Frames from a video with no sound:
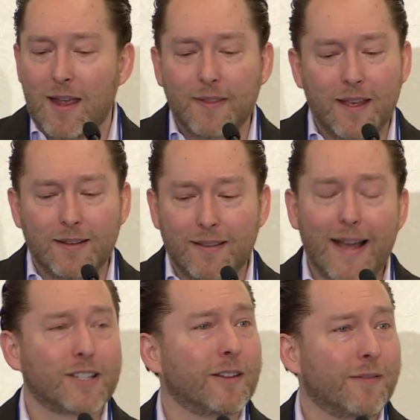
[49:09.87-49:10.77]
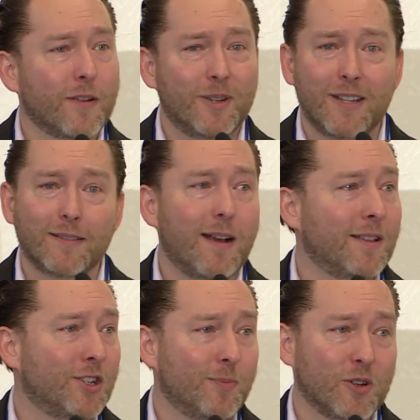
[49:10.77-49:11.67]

And then lastly, from a technology